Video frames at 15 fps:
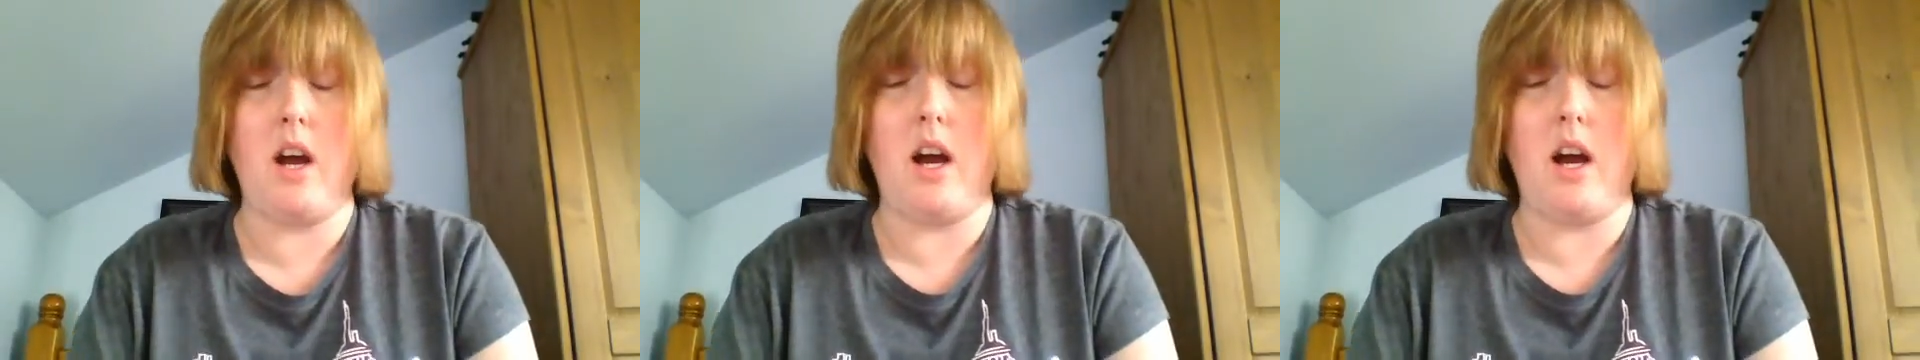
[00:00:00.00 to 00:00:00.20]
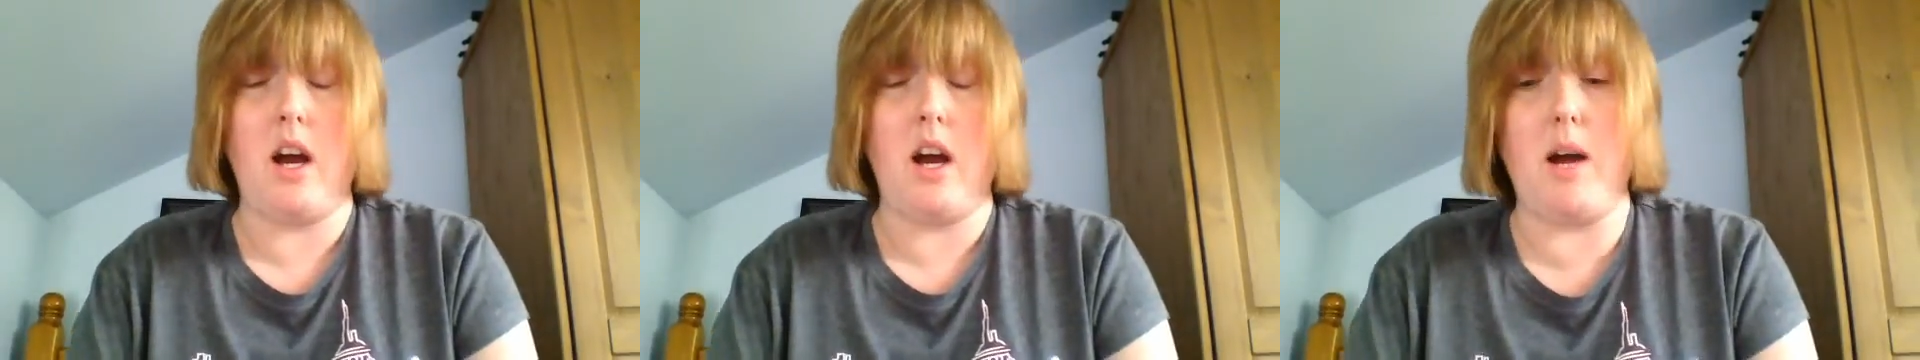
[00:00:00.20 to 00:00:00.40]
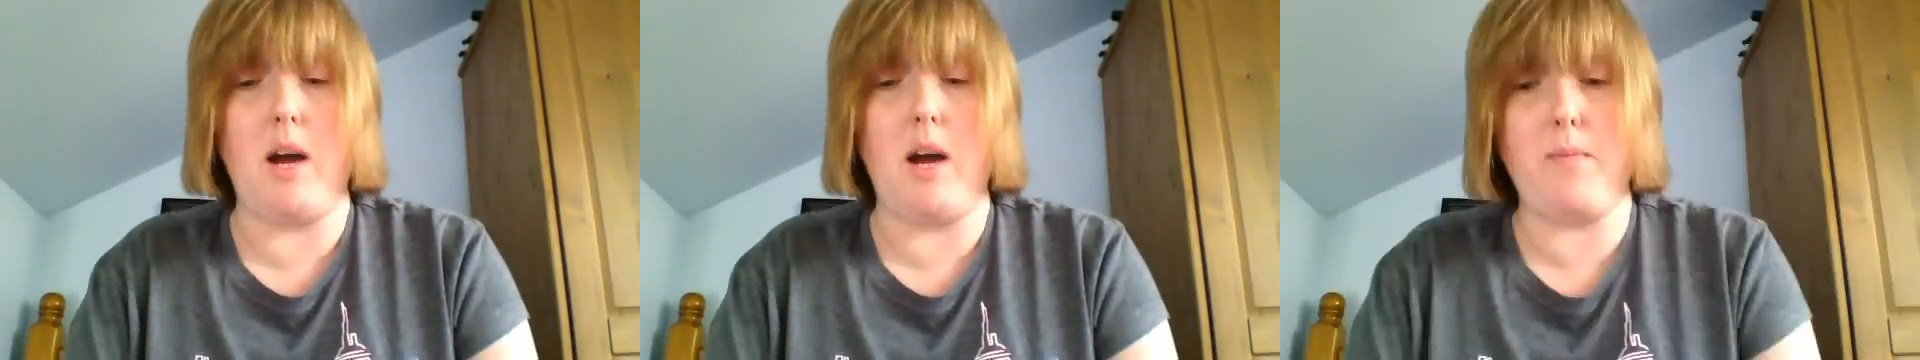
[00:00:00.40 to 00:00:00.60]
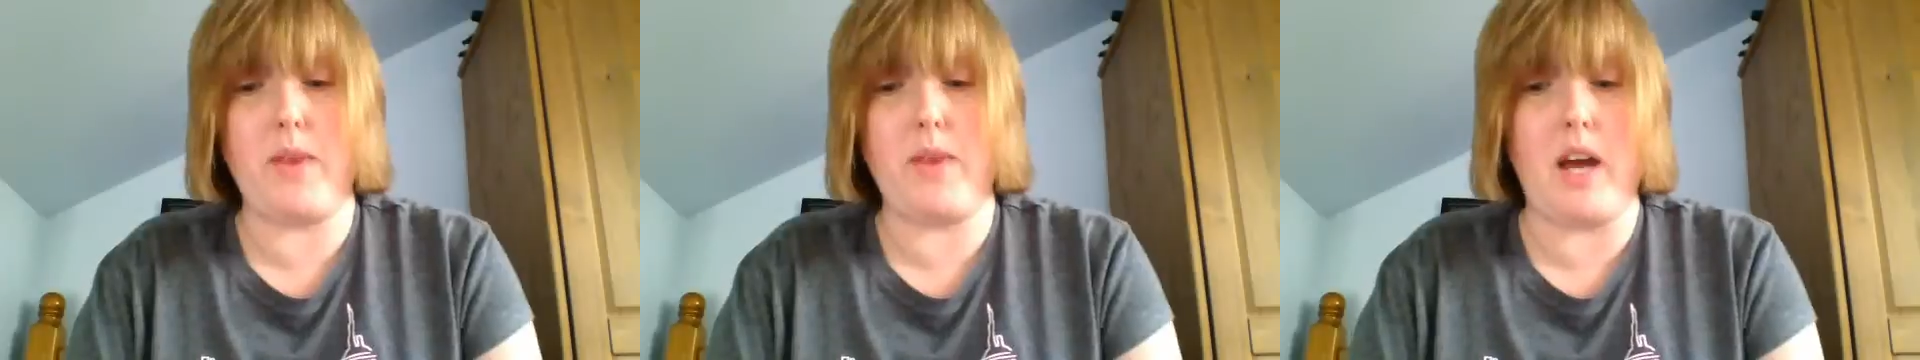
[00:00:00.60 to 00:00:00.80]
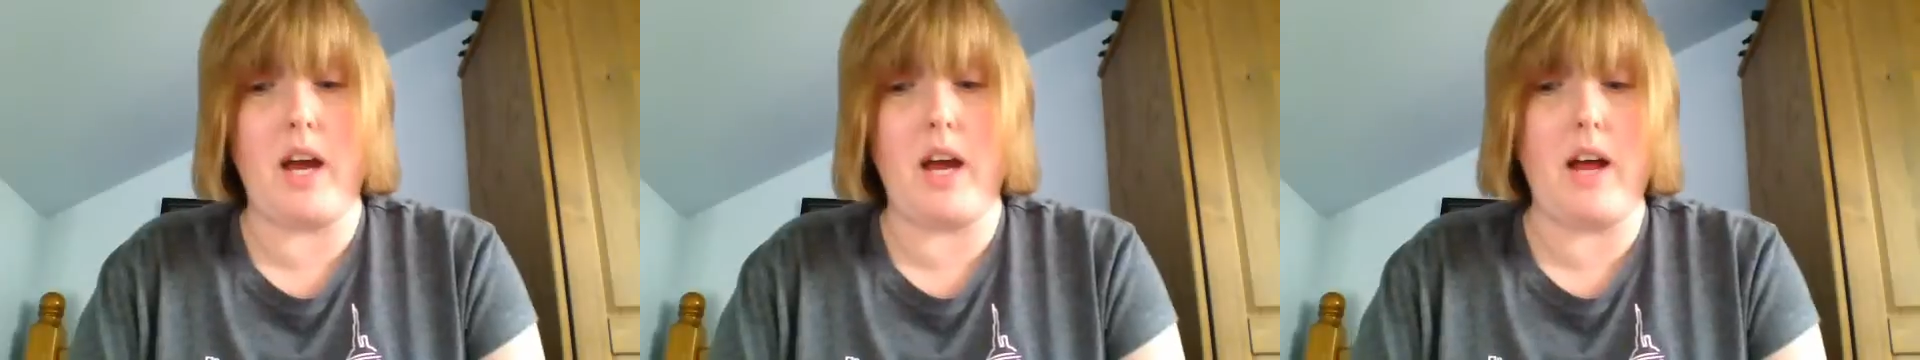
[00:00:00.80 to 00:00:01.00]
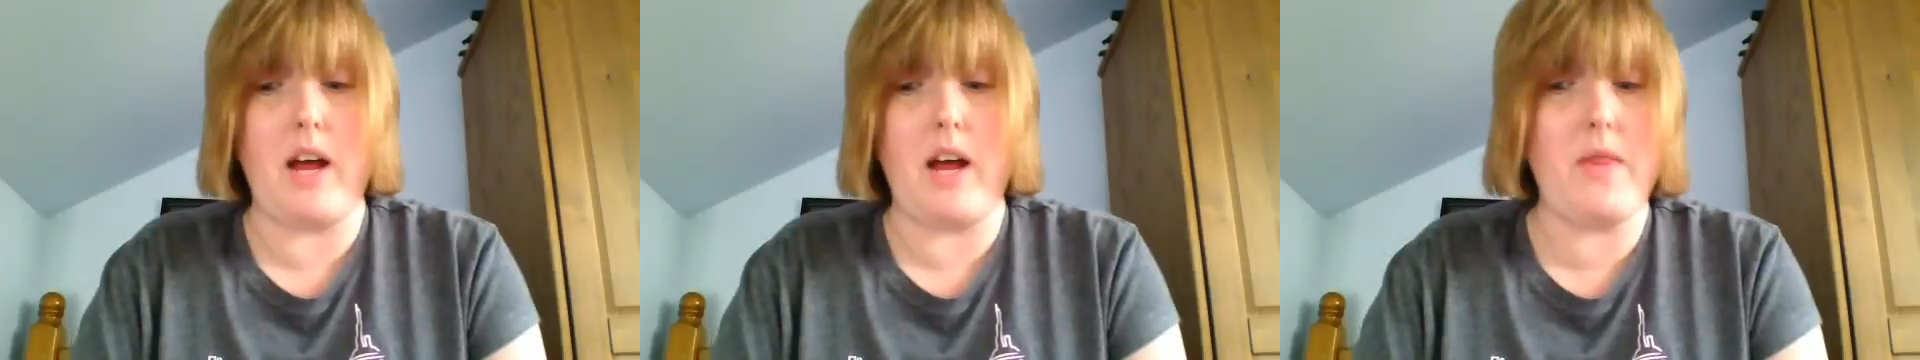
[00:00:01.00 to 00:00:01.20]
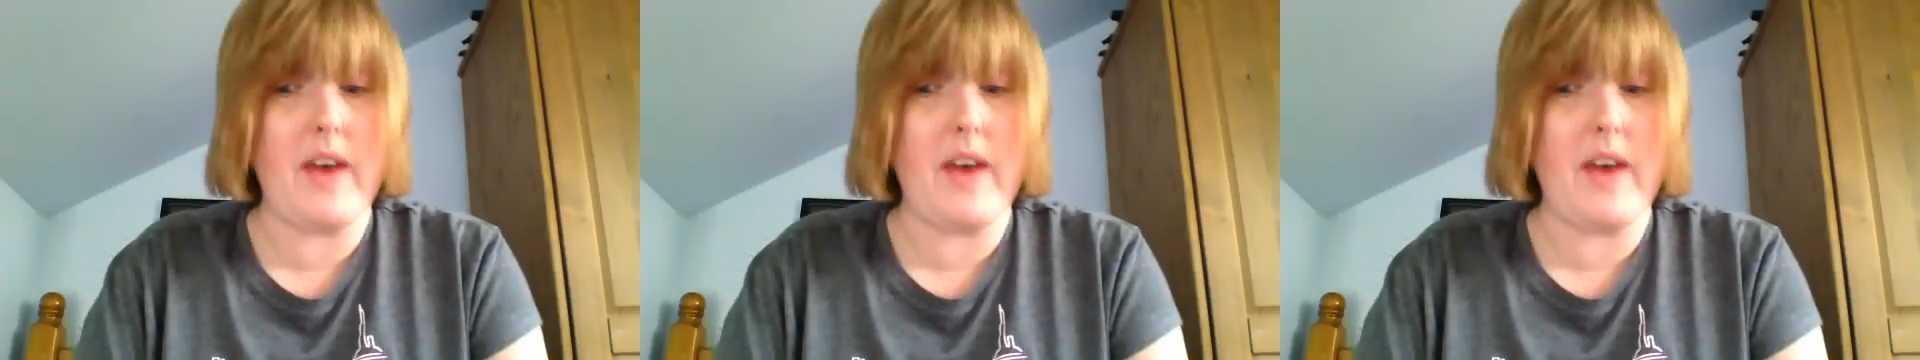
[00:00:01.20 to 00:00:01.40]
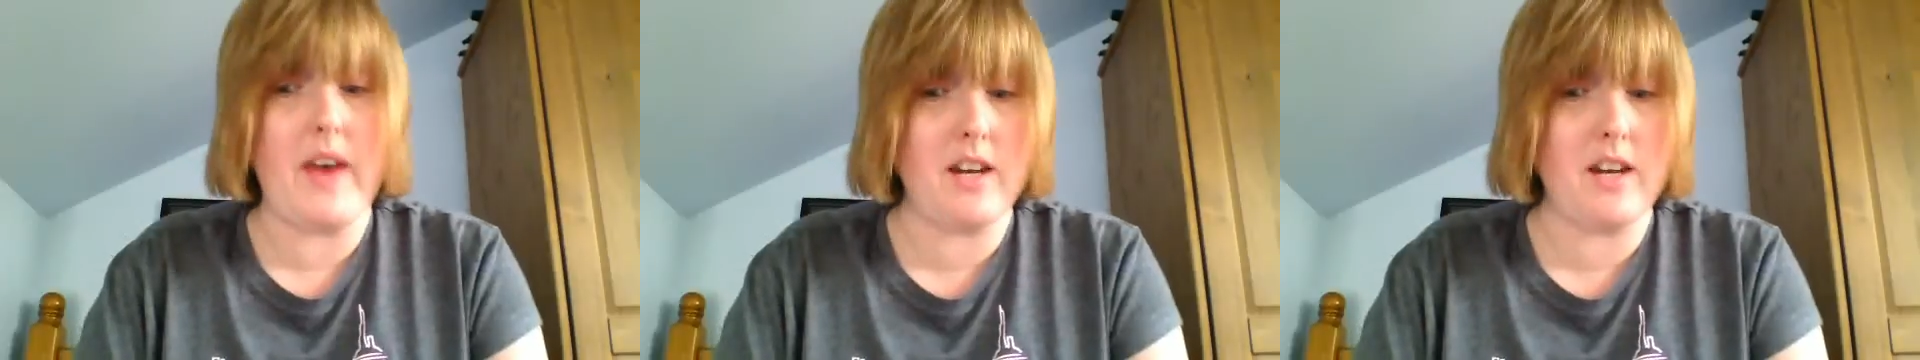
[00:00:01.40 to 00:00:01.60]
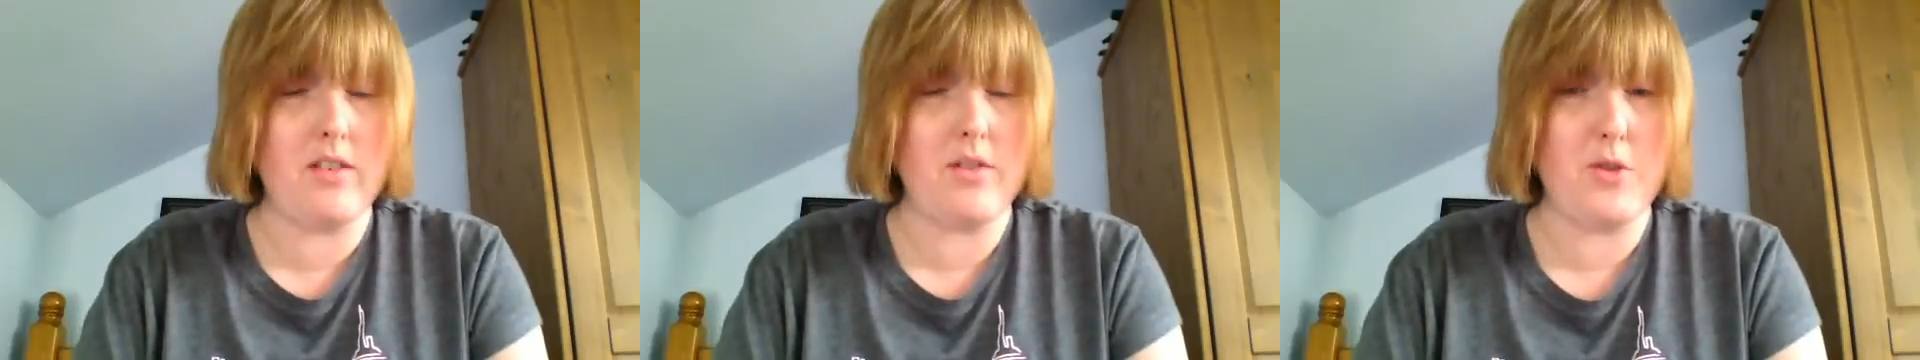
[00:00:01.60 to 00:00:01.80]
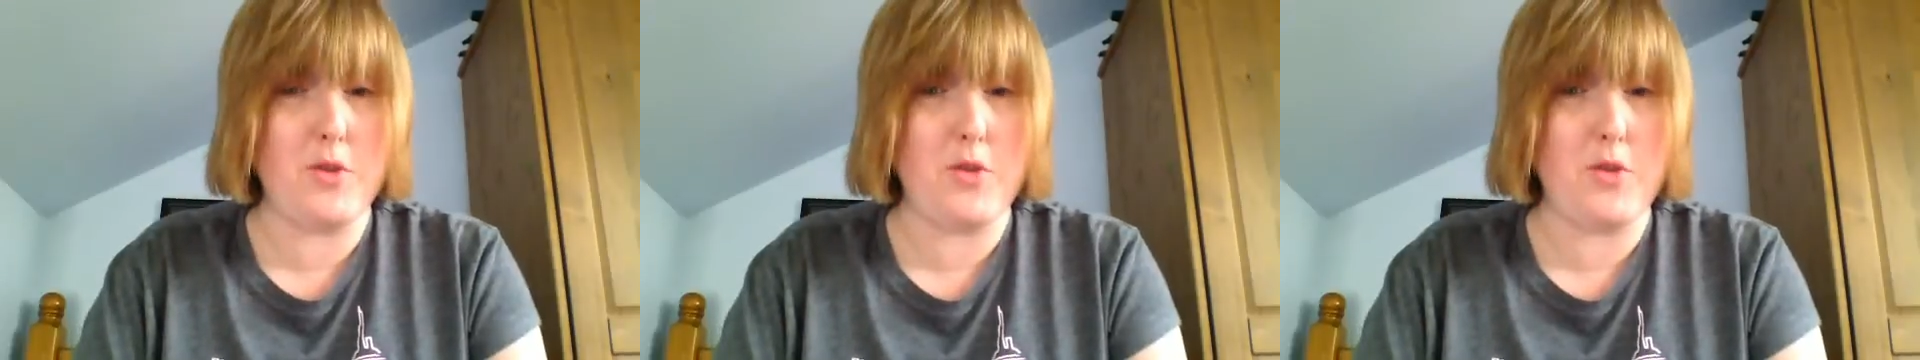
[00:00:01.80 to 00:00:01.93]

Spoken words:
And then